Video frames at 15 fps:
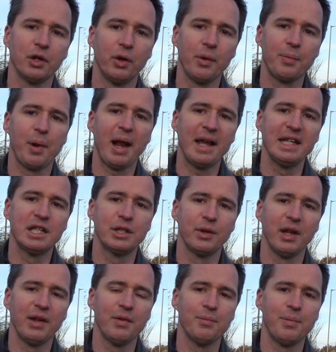or replaced
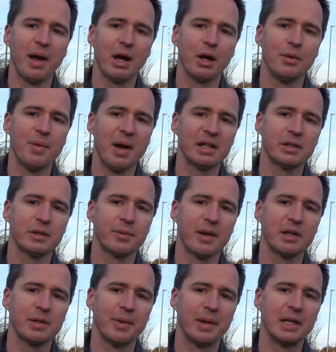with even bigger and better
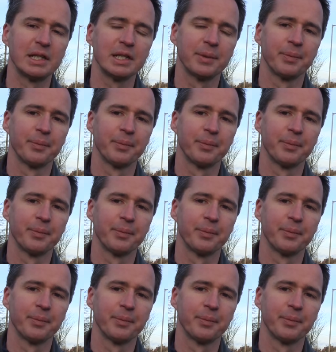specimens.